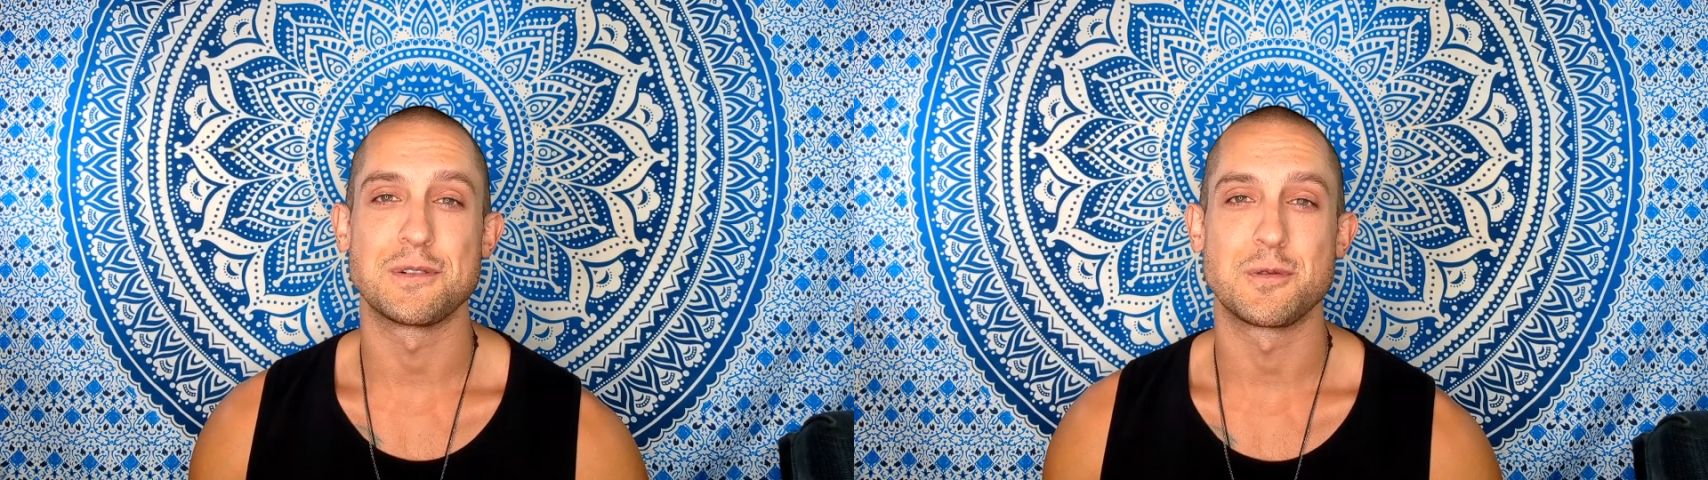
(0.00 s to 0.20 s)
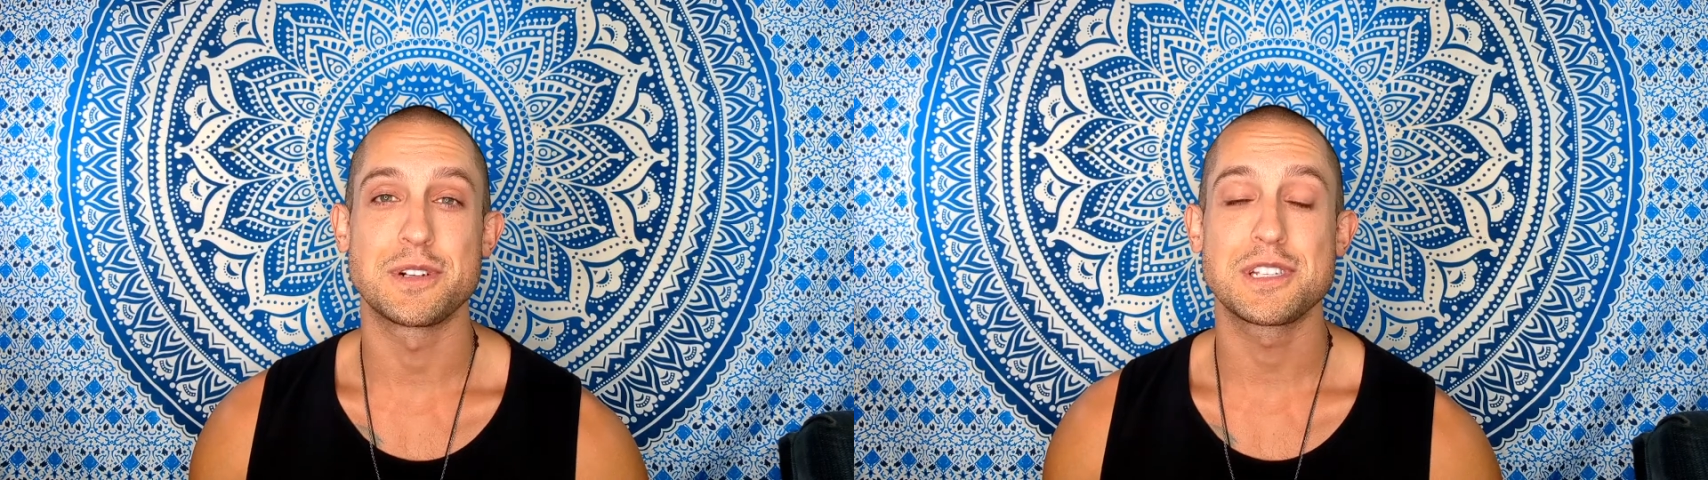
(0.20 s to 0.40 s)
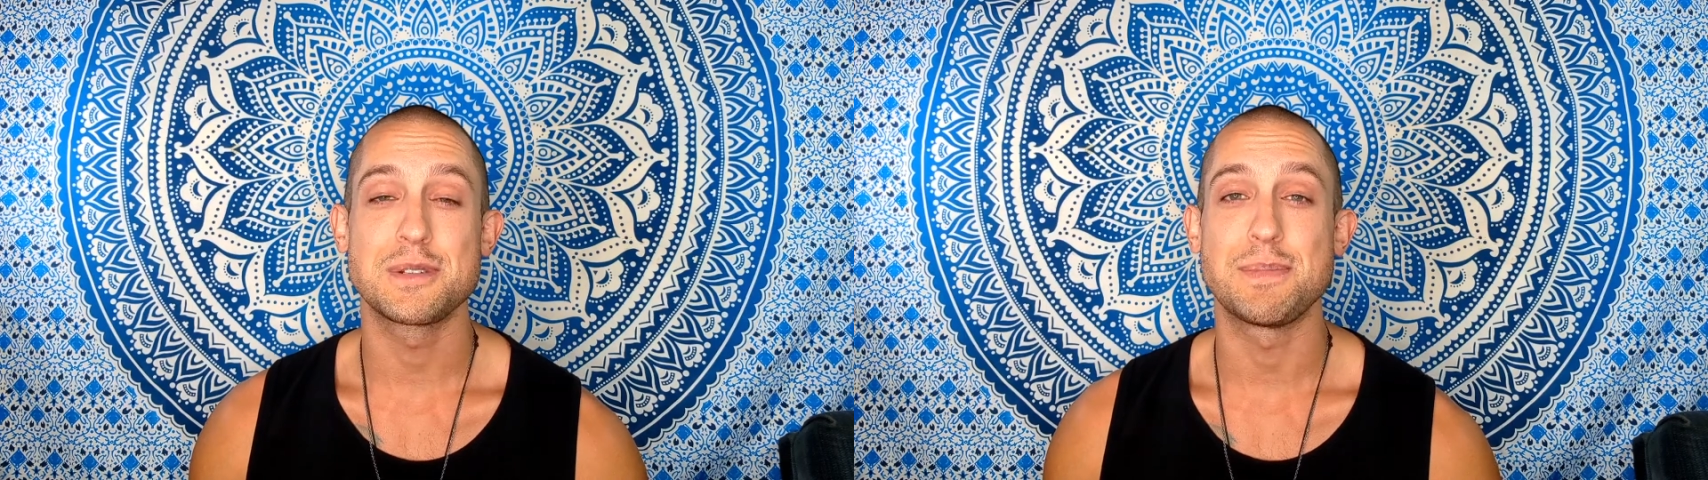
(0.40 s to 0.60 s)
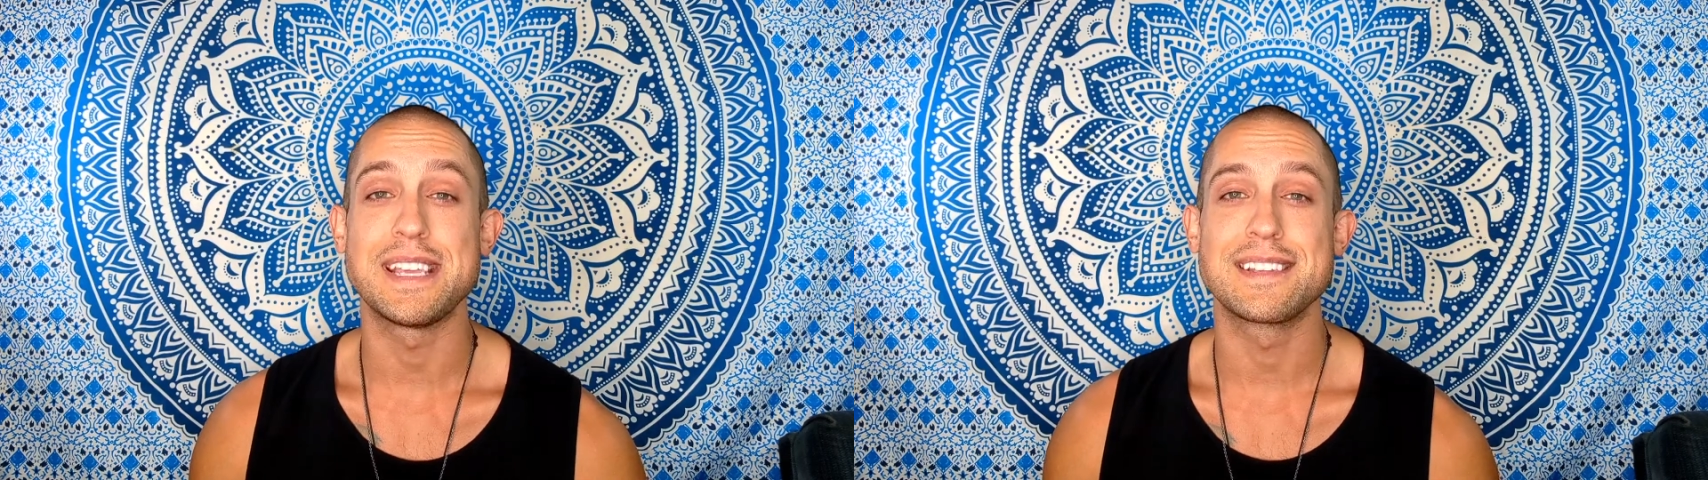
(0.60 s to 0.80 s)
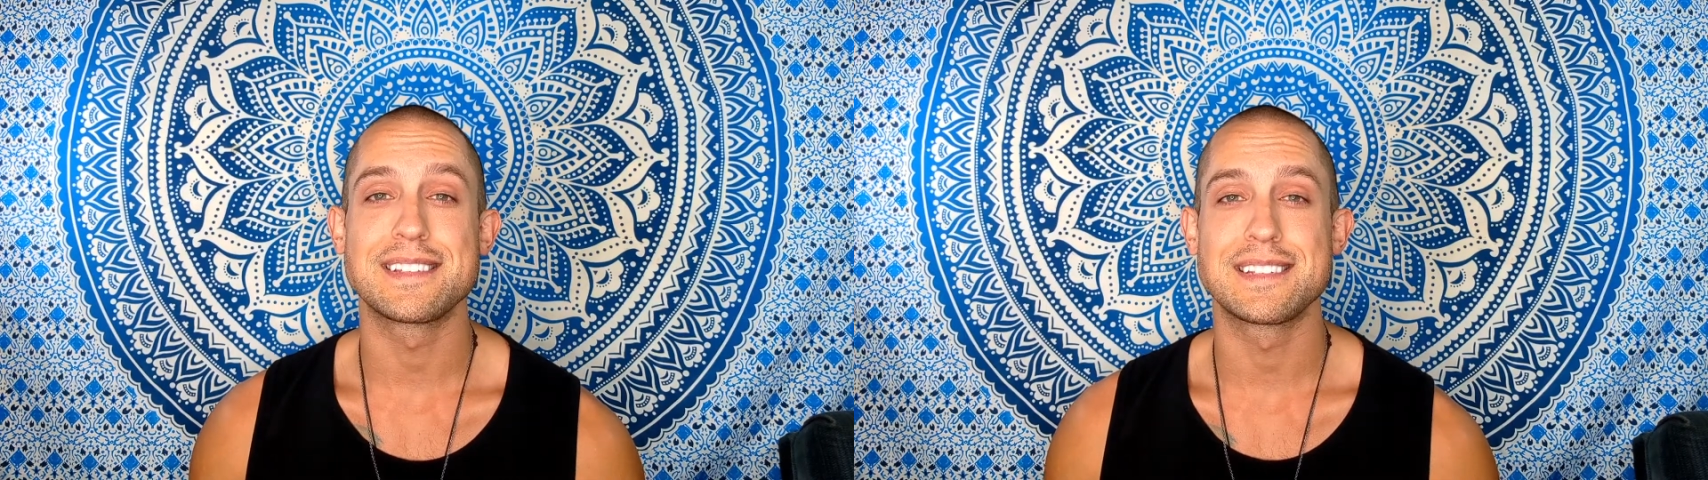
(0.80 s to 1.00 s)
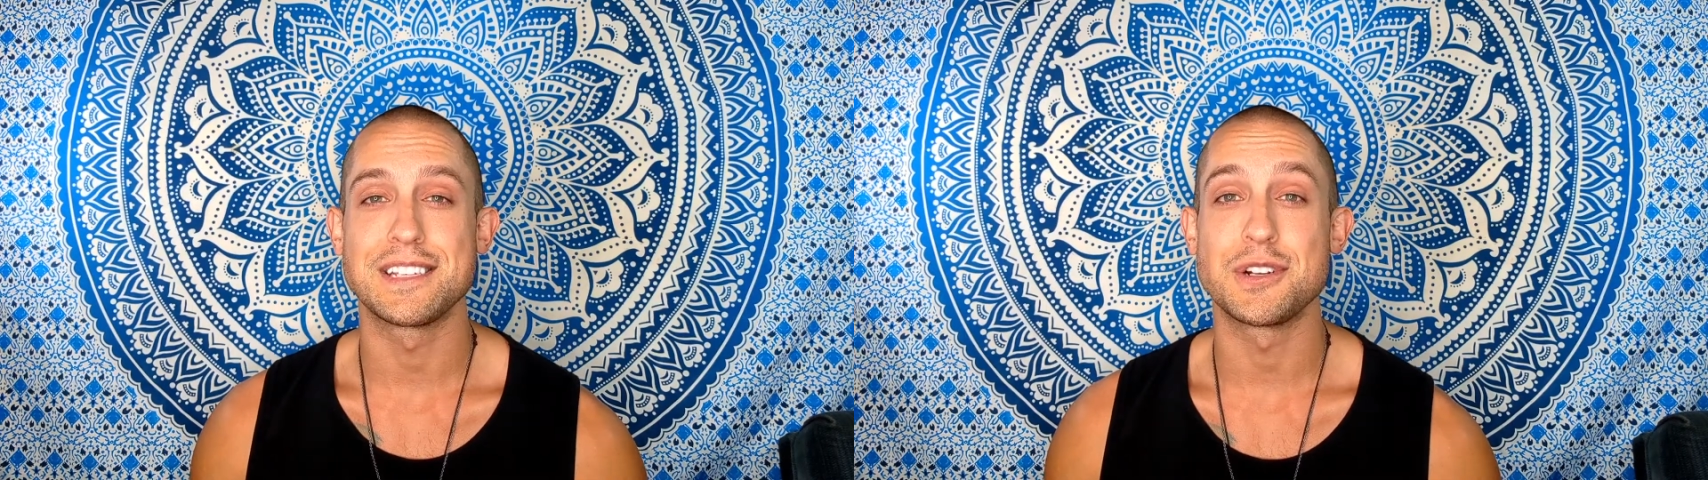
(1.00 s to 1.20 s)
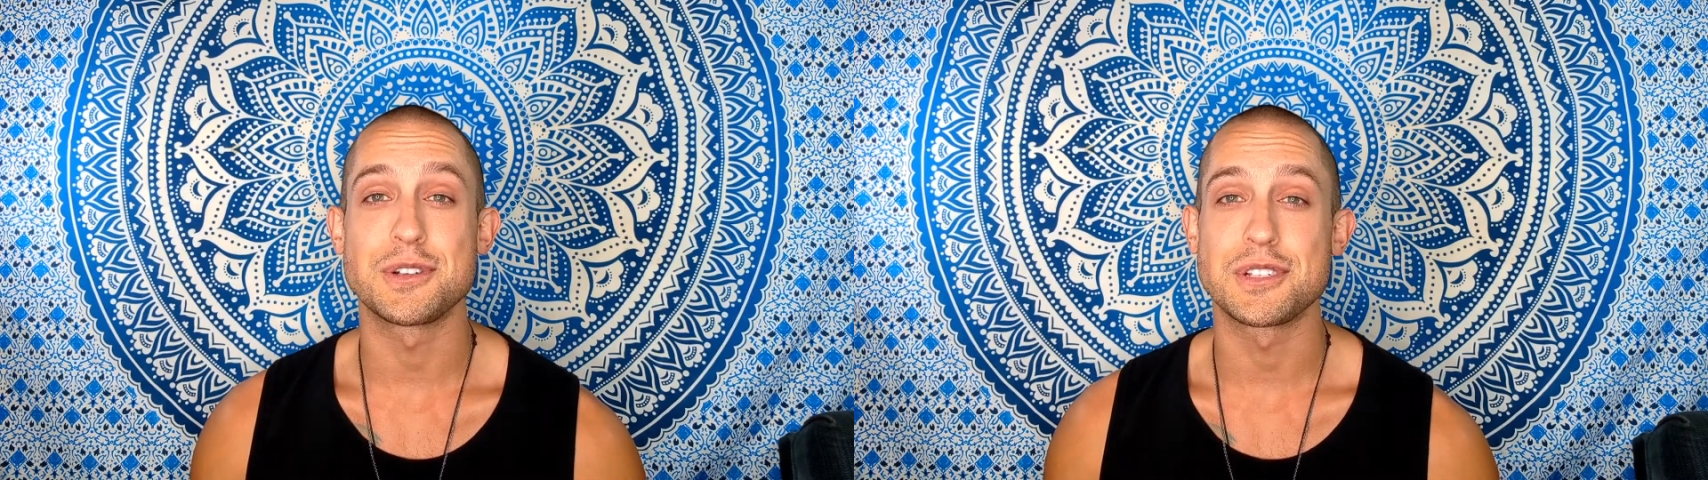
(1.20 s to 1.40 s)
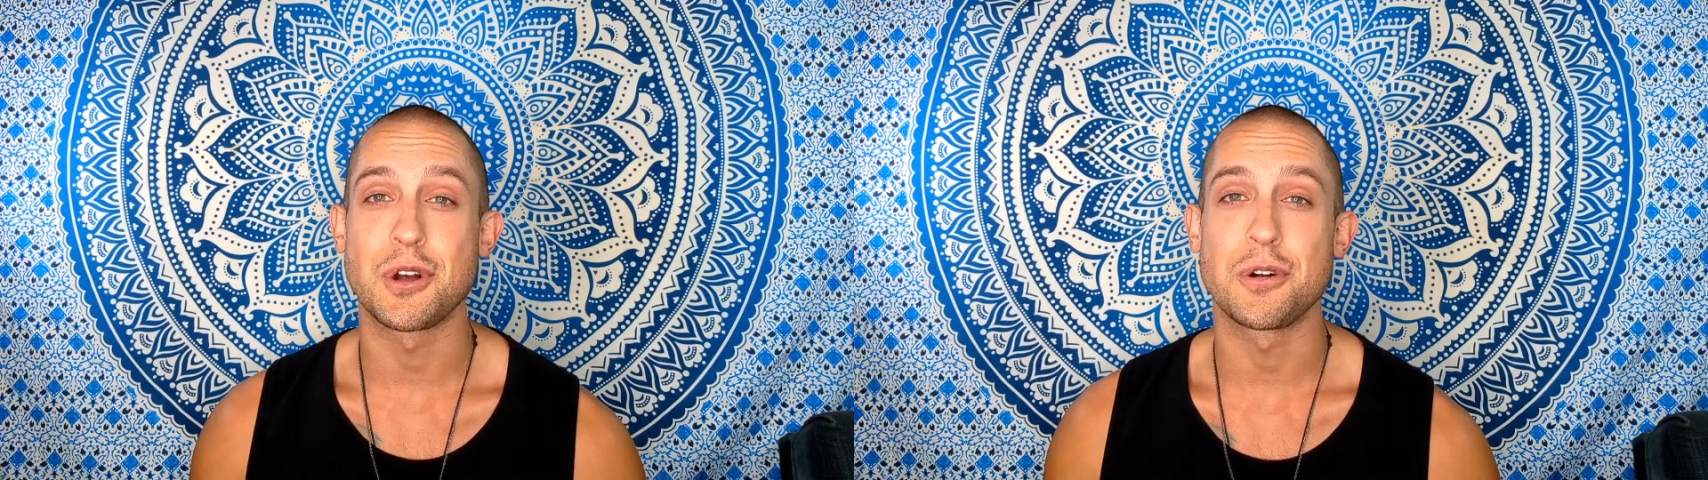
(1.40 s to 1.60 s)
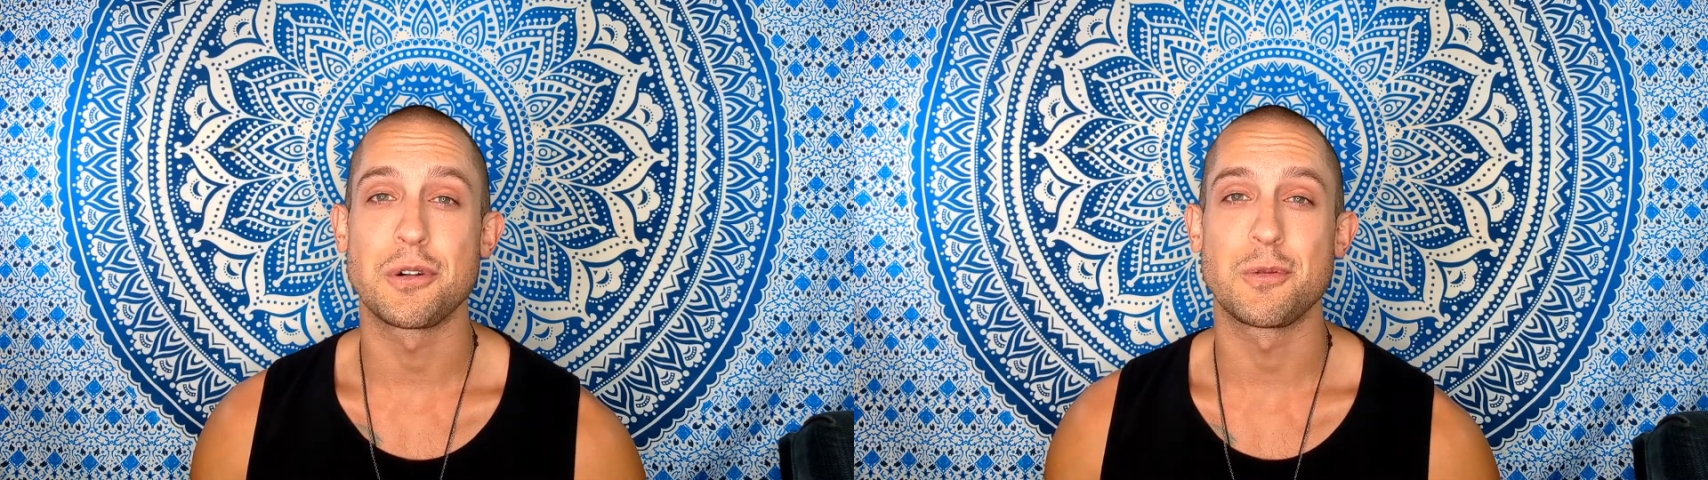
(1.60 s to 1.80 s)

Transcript: Which speaks to your soul?